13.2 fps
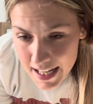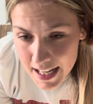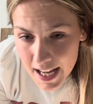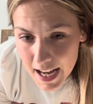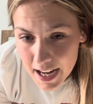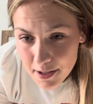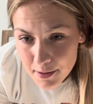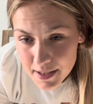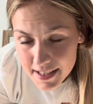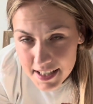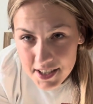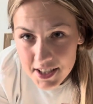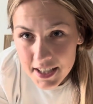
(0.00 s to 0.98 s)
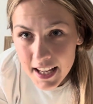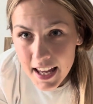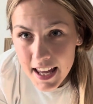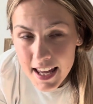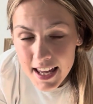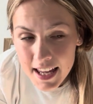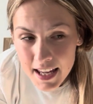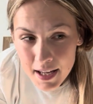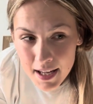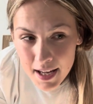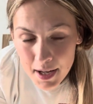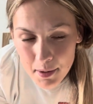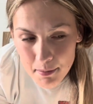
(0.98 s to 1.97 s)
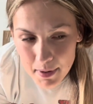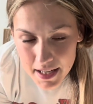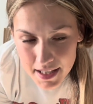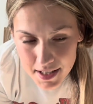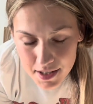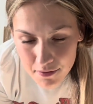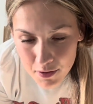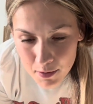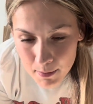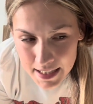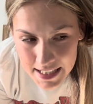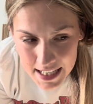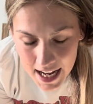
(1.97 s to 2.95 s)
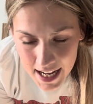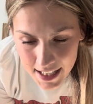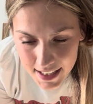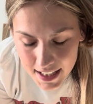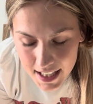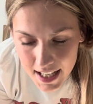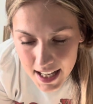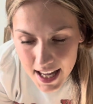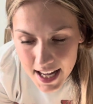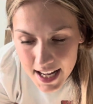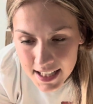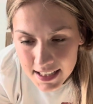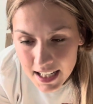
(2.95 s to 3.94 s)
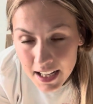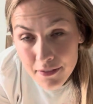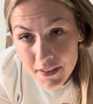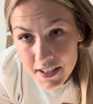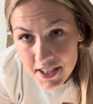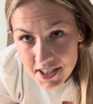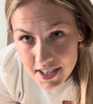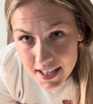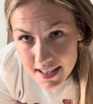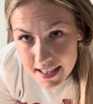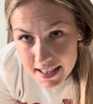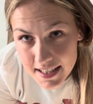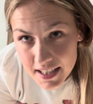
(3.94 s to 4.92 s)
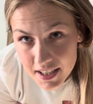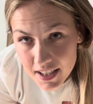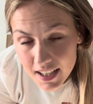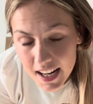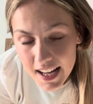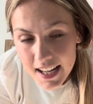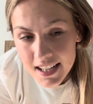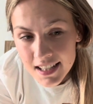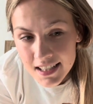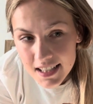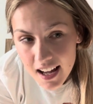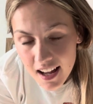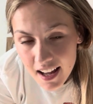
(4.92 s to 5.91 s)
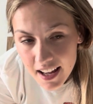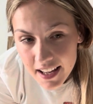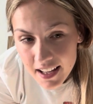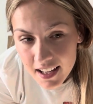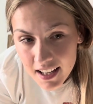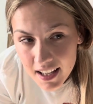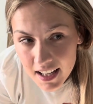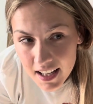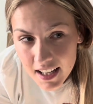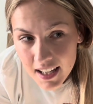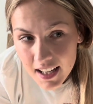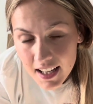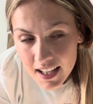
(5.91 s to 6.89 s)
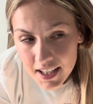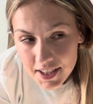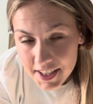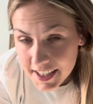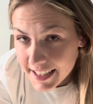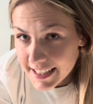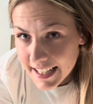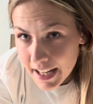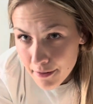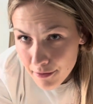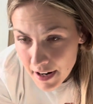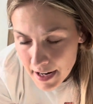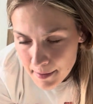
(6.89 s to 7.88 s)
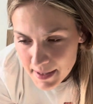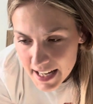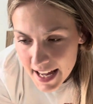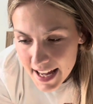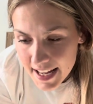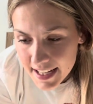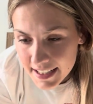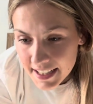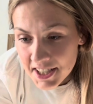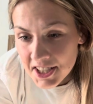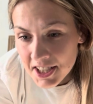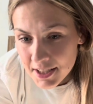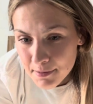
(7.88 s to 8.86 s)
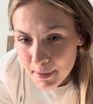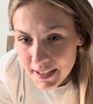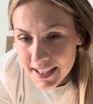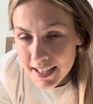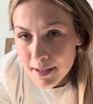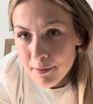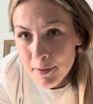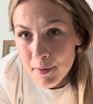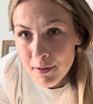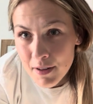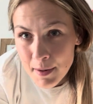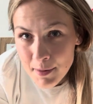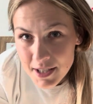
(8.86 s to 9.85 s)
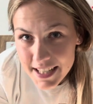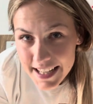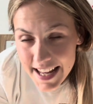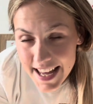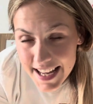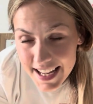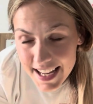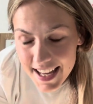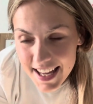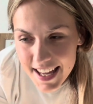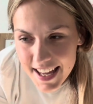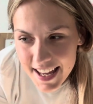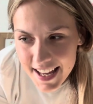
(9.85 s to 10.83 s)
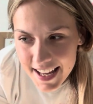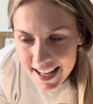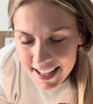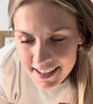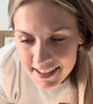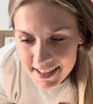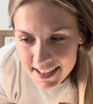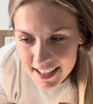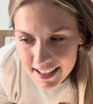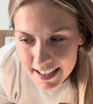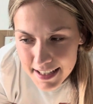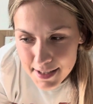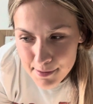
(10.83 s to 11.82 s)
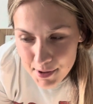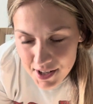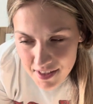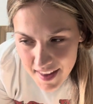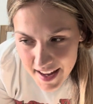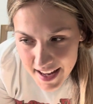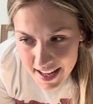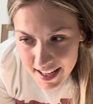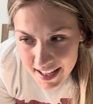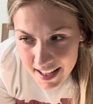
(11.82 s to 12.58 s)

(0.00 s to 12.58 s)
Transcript: I was stitching a piece for my dad, and I finished it this year, and I took it to get framed, and I just picked it up from the framer today, and his birthday